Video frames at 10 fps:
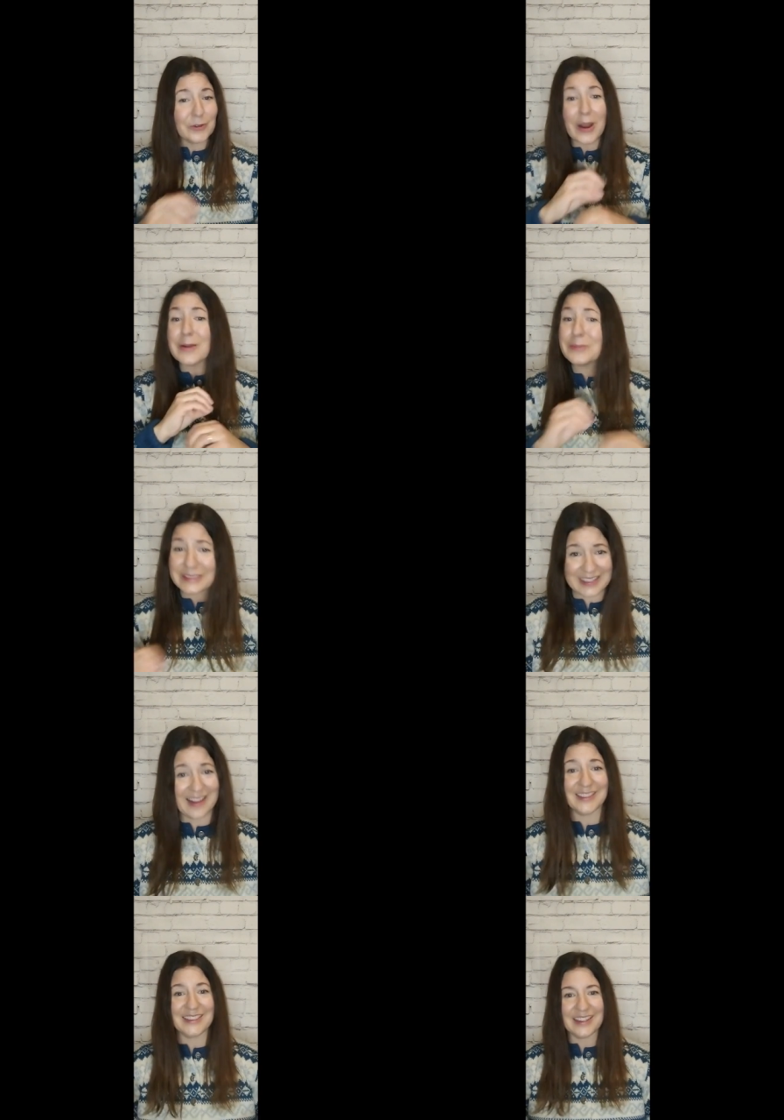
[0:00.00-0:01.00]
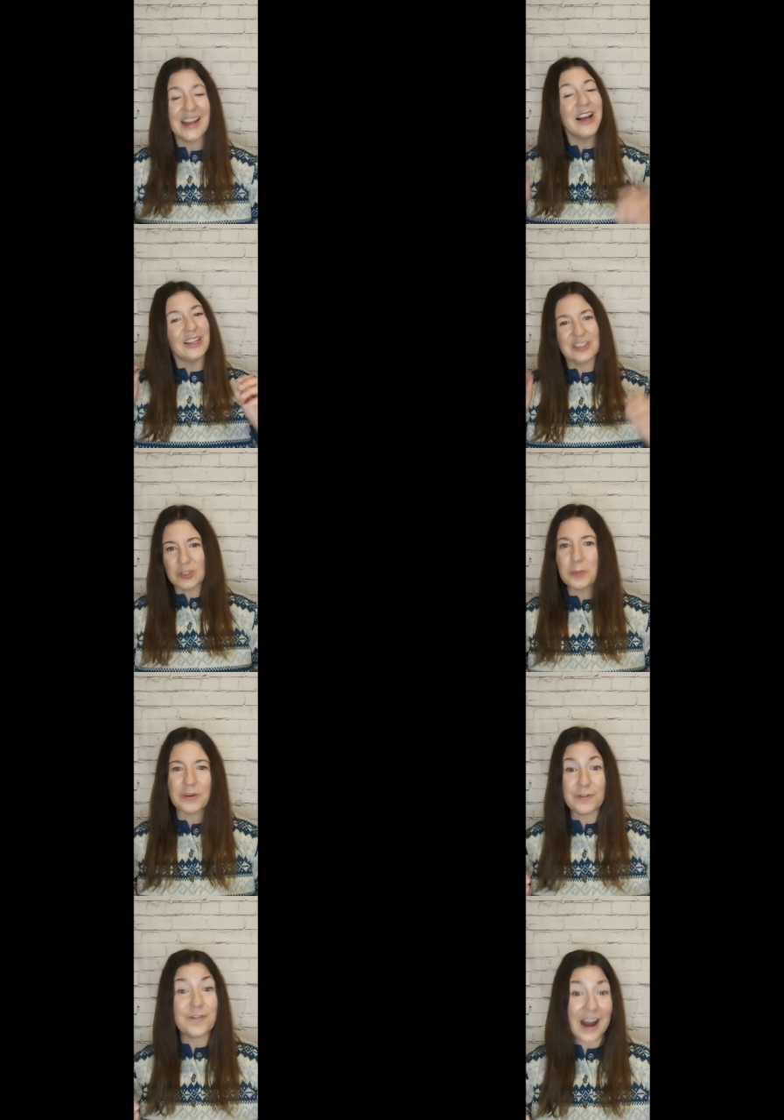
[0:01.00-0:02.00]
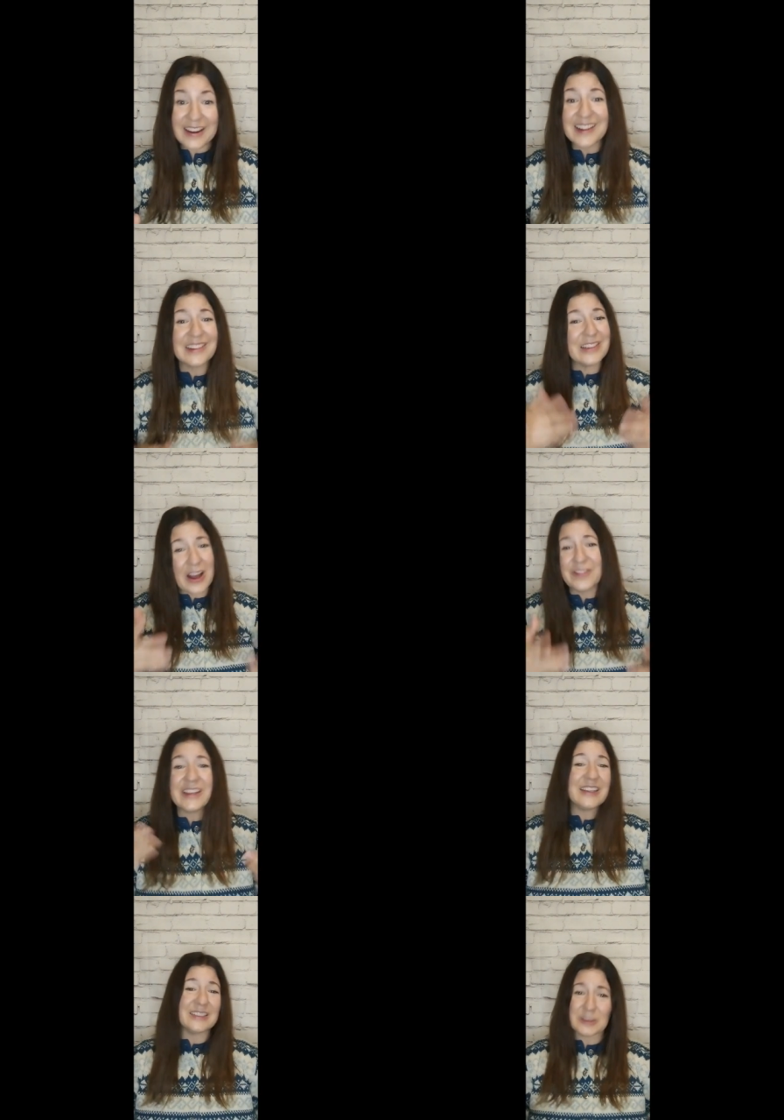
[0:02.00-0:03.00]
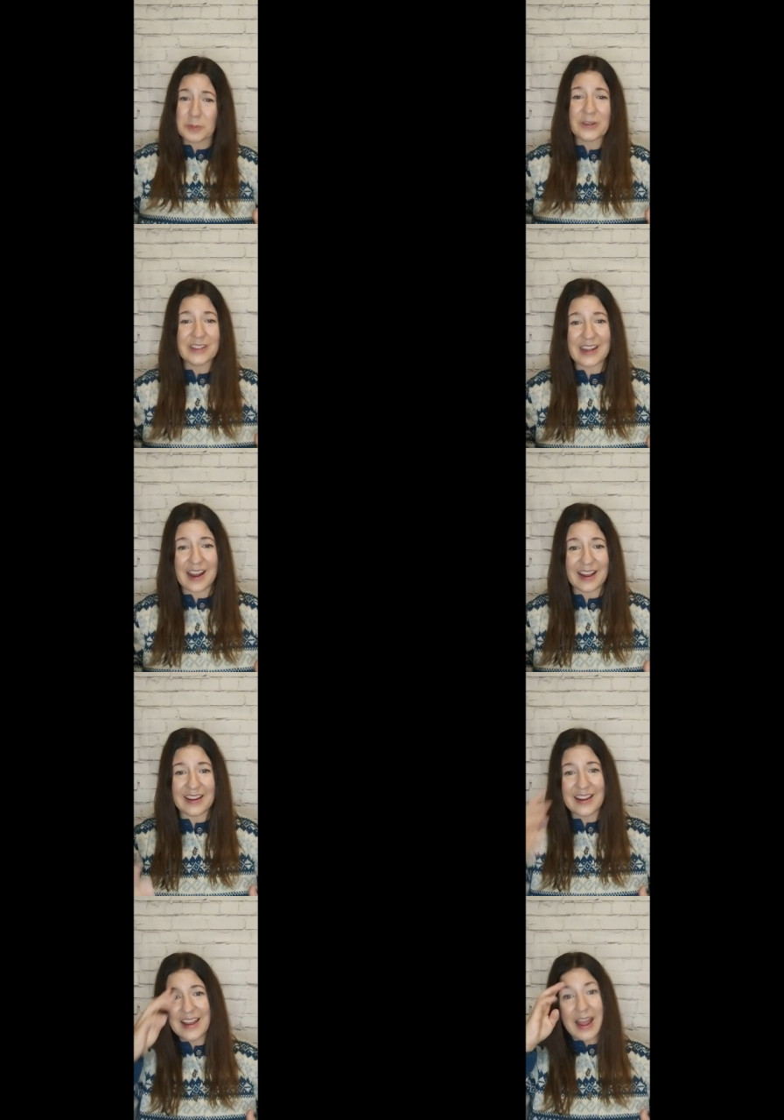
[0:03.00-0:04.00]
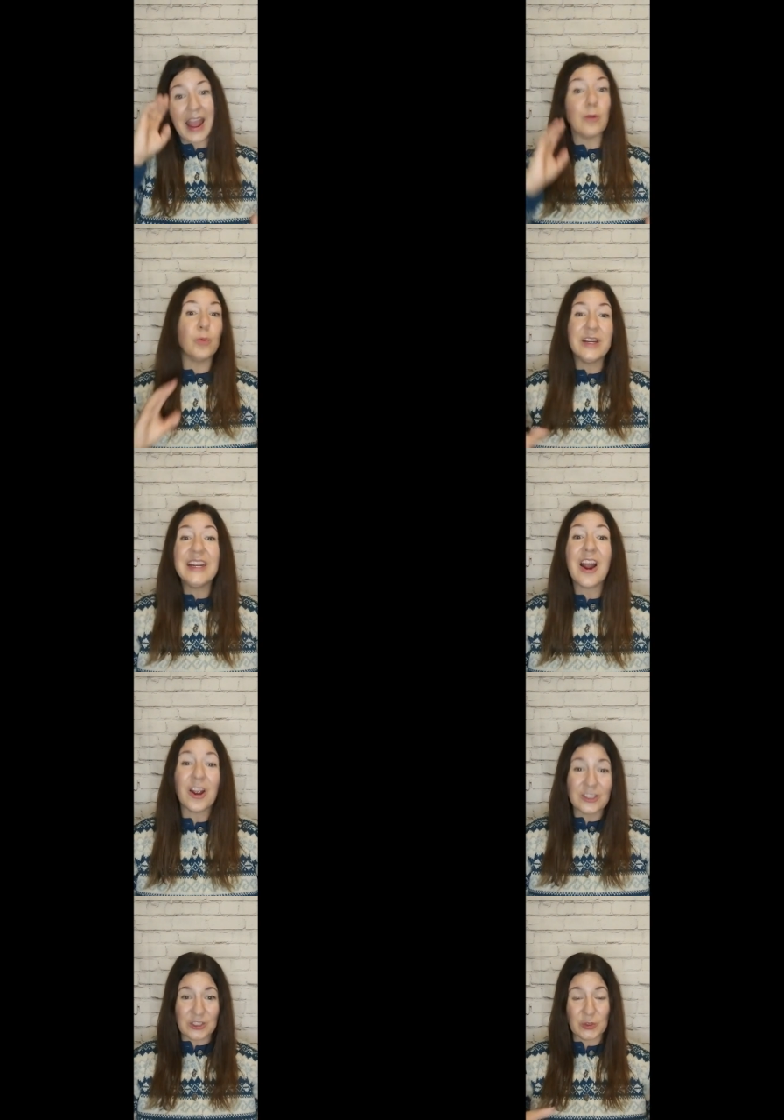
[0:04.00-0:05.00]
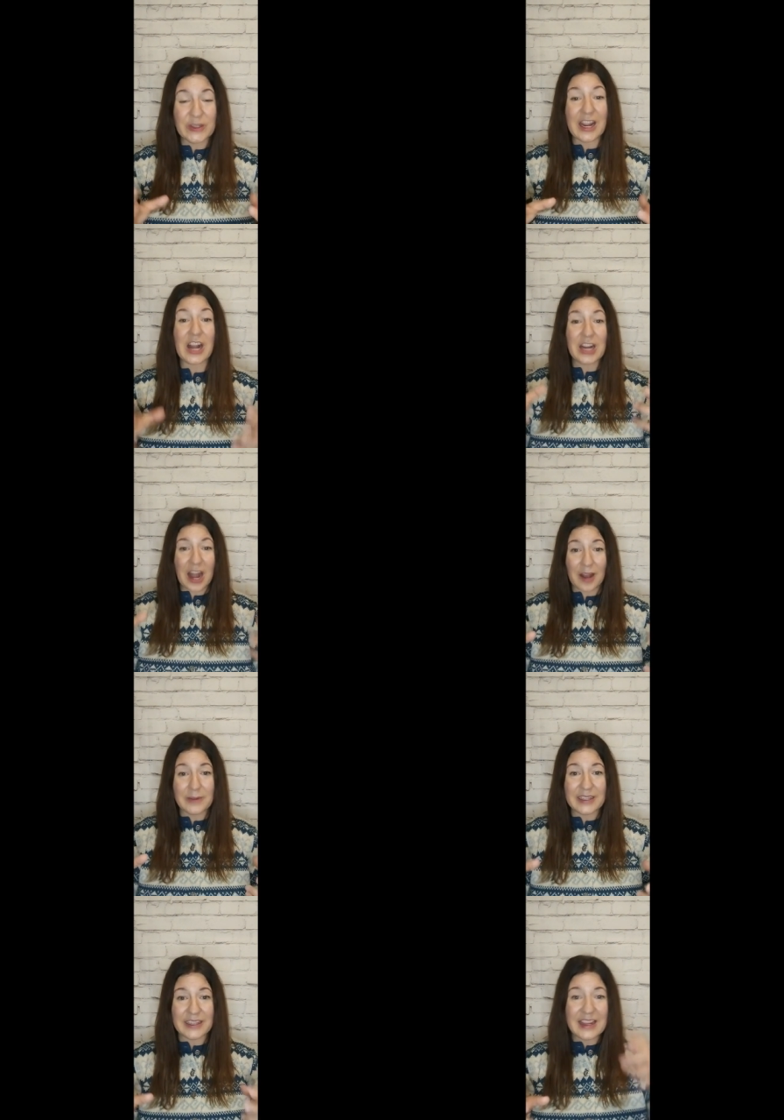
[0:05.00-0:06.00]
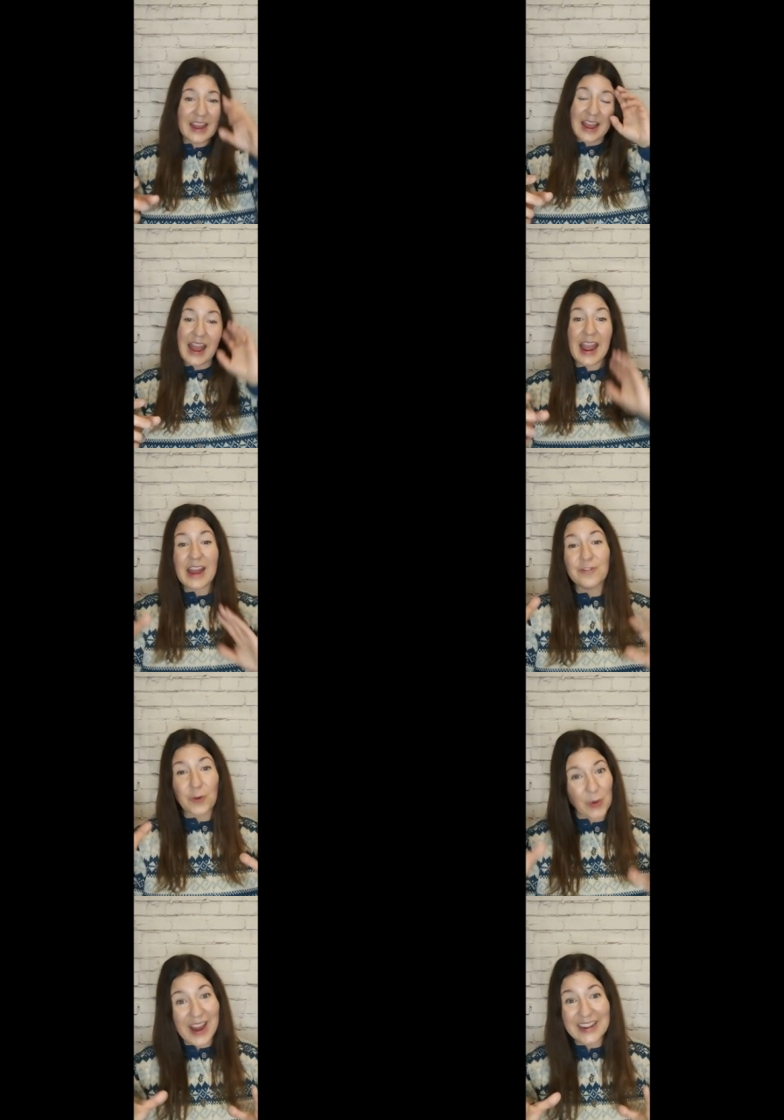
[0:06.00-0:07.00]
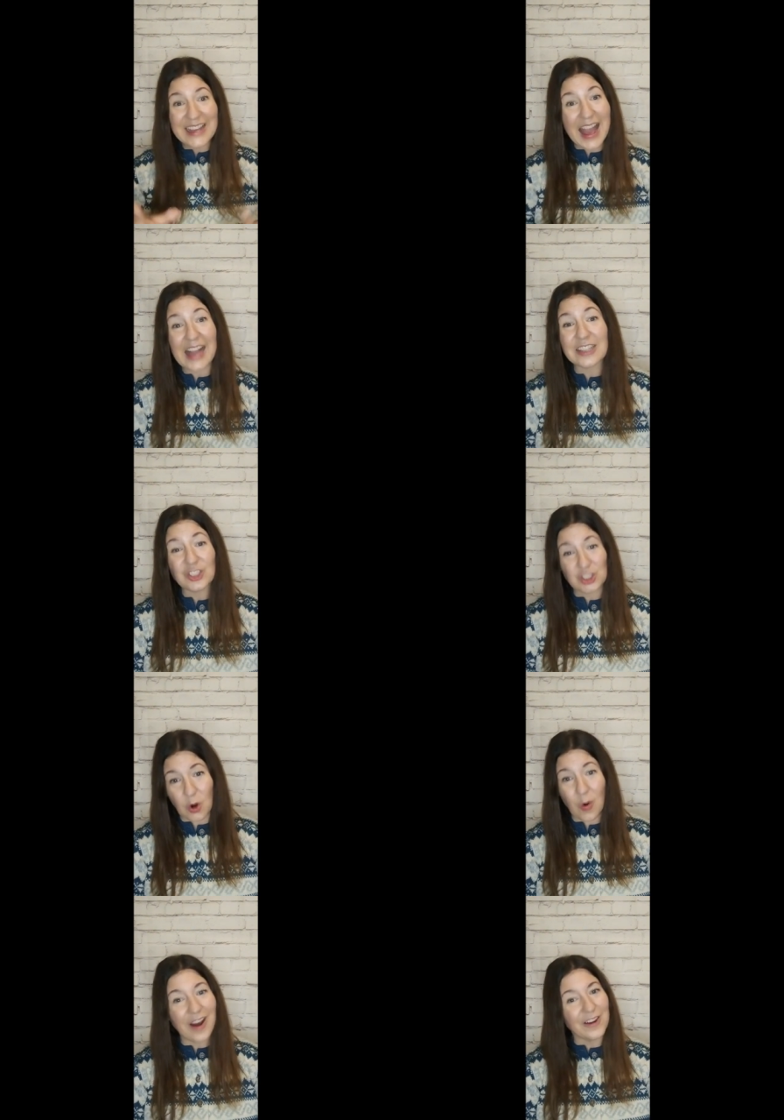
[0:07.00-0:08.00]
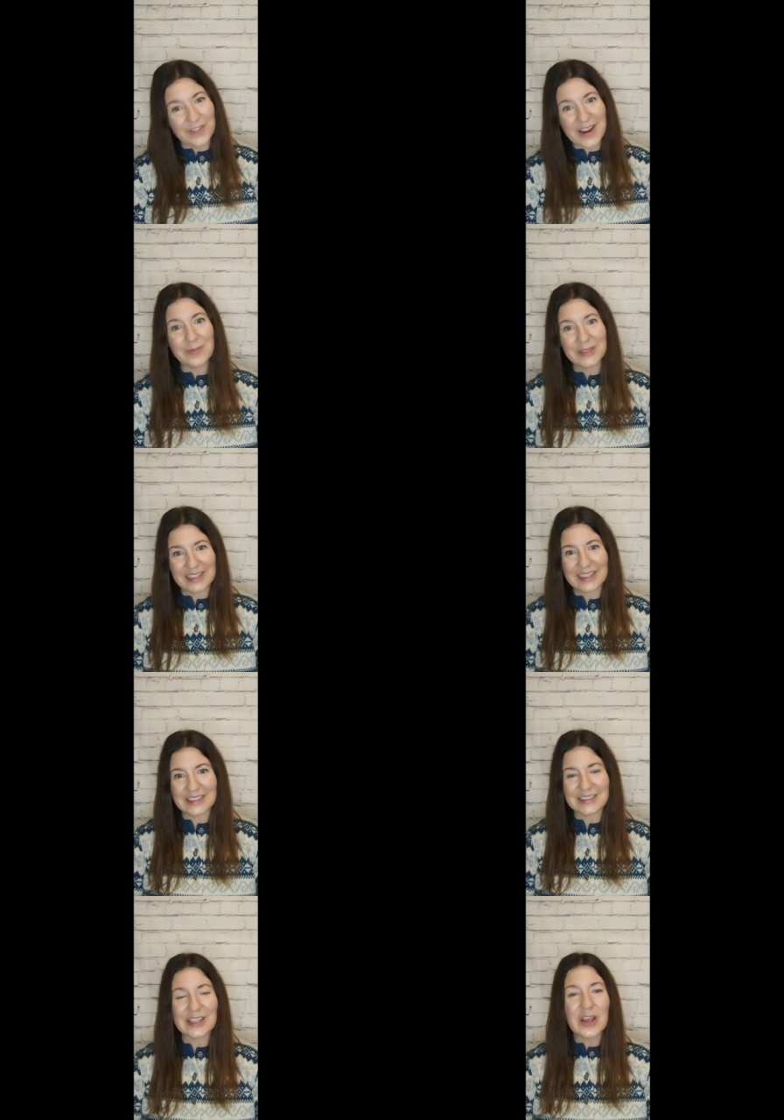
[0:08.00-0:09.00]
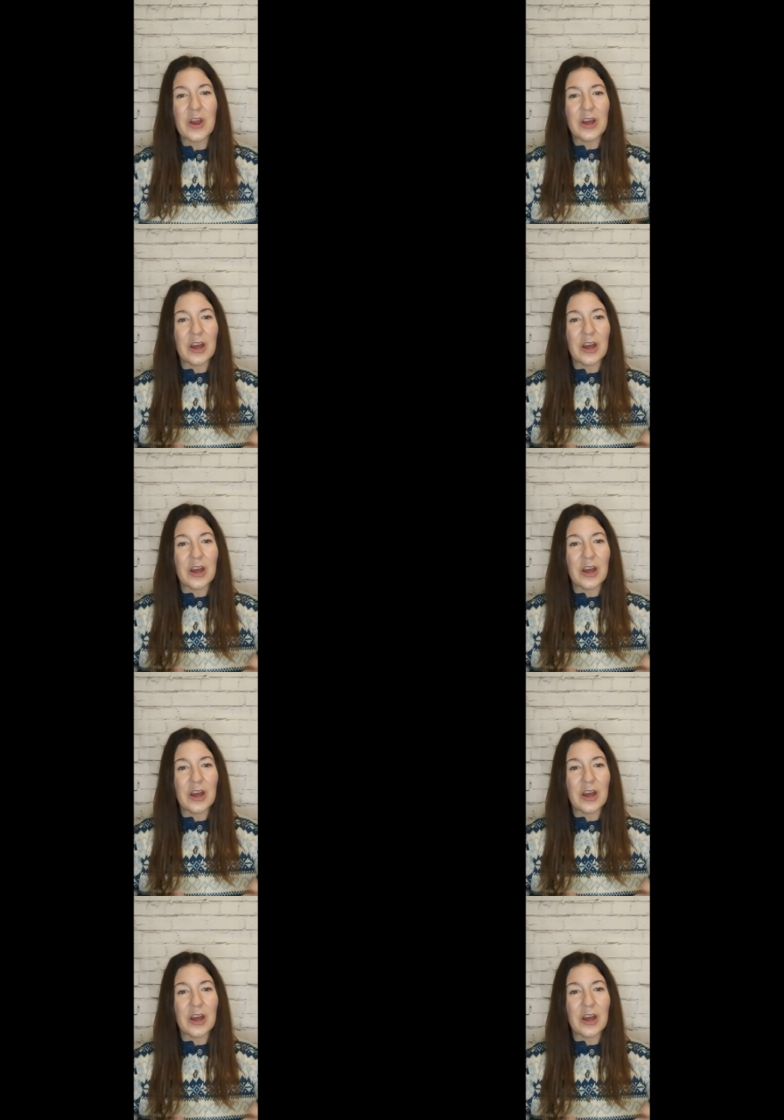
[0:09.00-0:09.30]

incredibly talented, a super fun, loving, spirited guy. And we are doing a comedy and Variety Act show, Our Family Is,